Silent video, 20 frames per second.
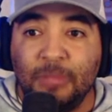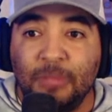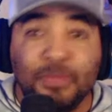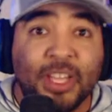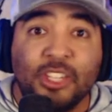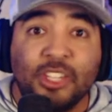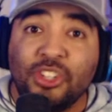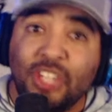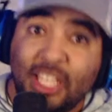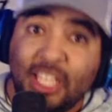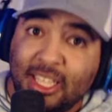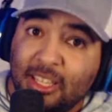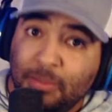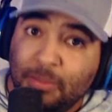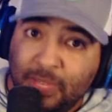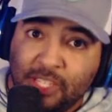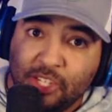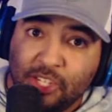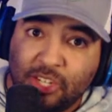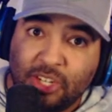make sure to get
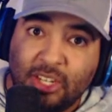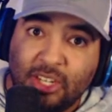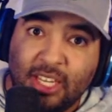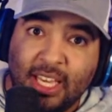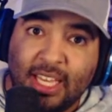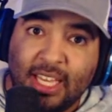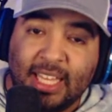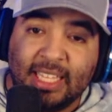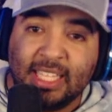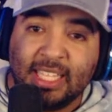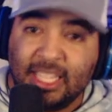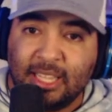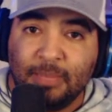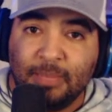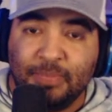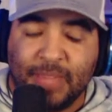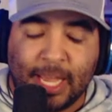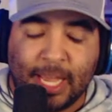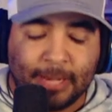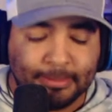them injured and get
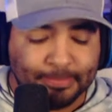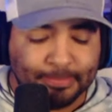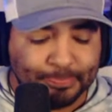them down.